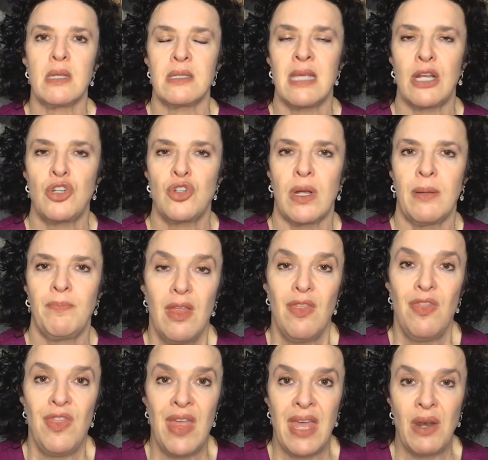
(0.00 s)
et cetera.
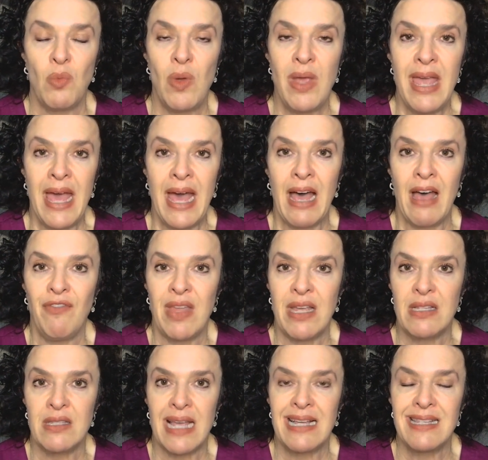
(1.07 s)
Then we have
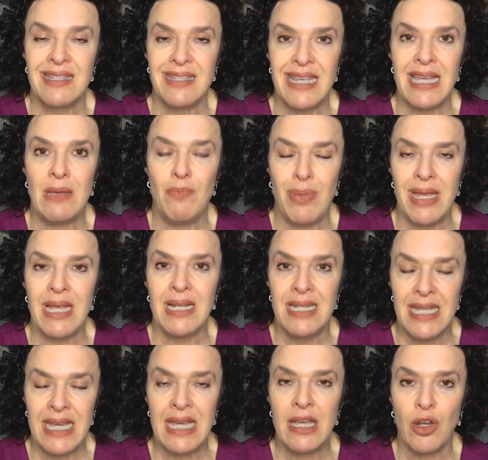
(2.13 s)
things like C B
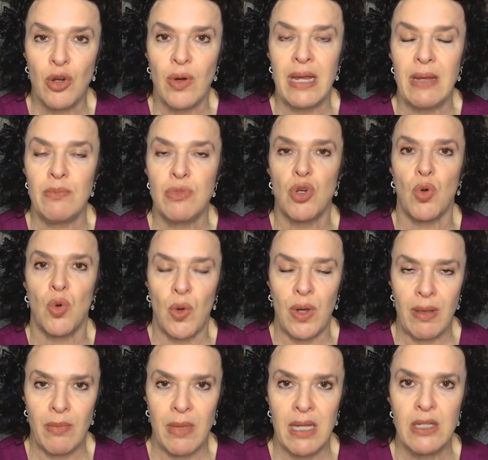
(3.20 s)
D creams or
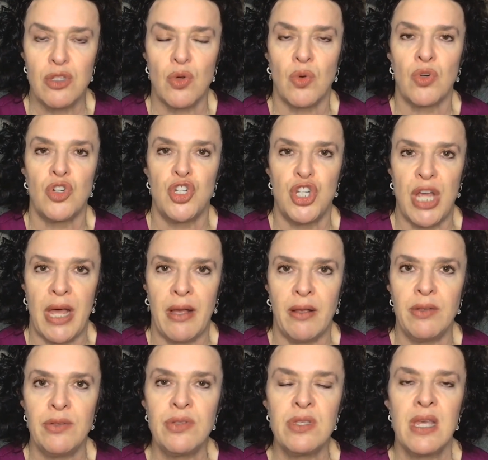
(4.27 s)
ointments or
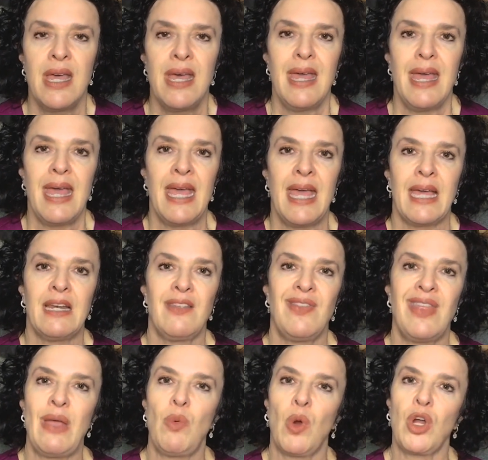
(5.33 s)
gels, and
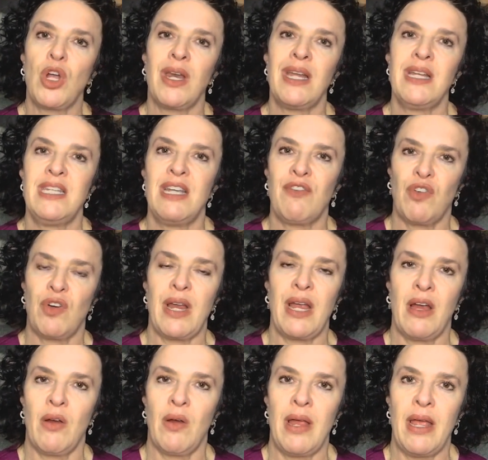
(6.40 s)
they work on a different
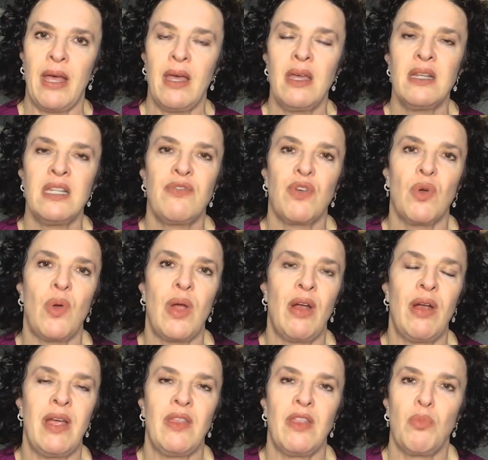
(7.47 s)
area, a different
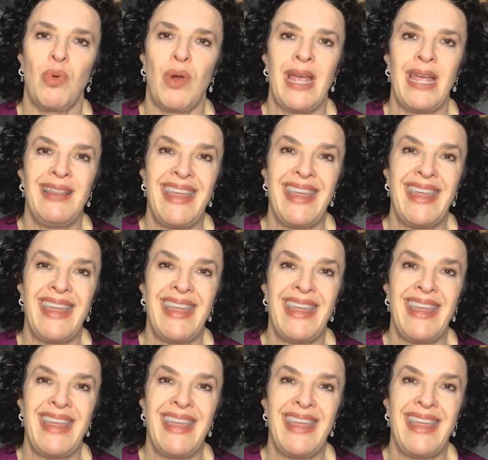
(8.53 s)
area in the brain.